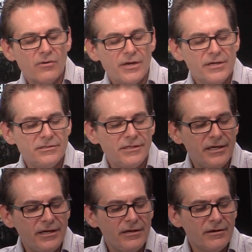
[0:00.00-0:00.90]
is
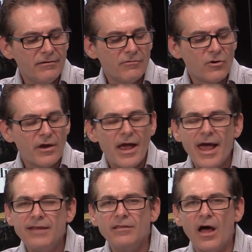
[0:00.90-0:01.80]
the
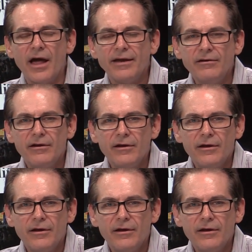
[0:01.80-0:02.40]
headline